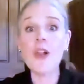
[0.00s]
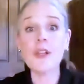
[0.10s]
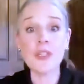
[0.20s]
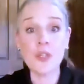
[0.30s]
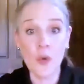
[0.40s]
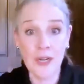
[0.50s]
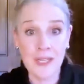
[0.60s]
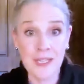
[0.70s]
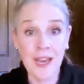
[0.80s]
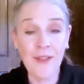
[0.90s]
sorts
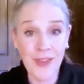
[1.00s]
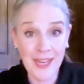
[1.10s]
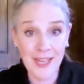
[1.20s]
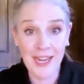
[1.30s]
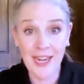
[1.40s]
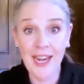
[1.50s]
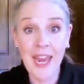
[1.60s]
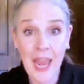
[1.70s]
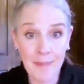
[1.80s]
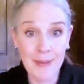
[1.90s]
of healing
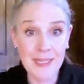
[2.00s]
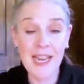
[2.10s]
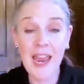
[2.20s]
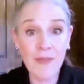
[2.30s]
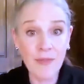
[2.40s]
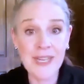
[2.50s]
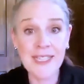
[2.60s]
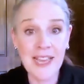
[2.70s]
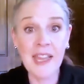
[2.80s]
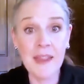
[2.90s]
happens. Every
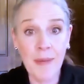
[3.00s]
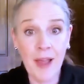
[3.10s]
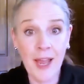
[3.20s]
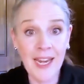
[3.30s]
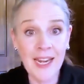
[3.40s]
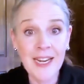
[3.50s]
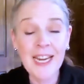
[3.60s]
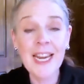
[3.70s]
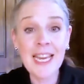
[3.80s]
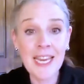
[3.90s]
cell in the body
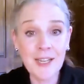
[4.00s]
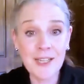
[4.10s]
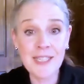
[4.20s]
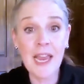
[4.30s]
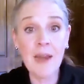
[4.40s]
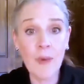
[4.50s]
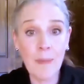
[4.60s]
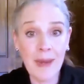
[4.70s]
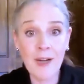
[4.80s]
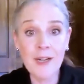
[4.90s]
heals and
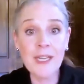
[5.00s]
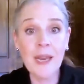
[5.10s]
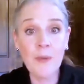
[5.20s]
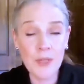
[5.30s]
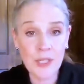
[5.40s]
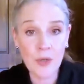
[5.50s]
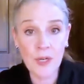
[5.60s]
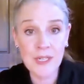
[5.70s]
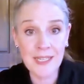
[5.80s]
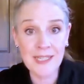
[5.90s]
repairs and
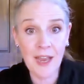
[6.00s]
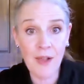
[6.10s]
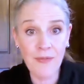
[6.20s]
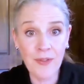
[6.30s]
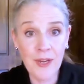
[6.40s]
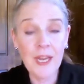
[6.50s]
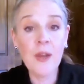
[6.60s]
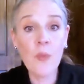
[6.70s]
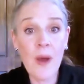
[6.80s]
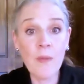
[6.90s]
restores itself
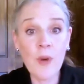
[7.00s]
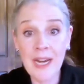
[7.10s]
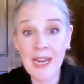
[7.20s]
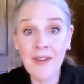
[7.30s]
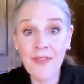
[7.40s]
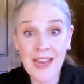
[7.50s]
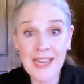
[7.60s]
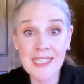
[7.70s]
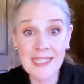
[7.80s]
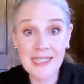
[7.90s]
when we're in a
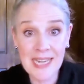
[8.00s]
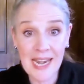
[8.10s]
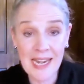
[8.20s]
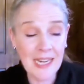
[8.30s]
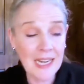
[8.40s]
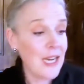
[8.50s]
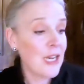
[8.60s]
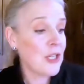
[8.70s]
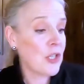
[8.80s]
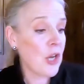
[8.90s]
fasted state.
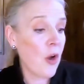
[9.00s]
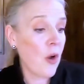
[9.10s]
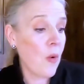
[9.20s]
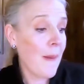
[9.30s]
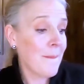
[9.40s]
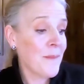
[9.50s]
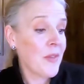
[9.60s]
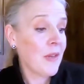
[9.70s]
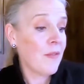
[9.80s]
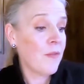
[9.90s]
So
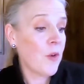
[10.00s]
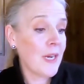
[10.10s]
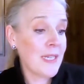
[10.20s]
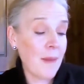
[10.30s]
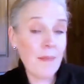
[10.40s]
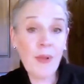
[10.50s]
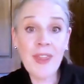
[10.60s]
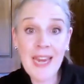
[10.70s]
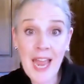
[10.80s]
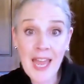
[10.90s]
for example, the
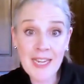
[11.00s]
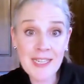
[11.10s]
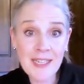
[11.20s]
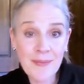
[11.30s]
gut,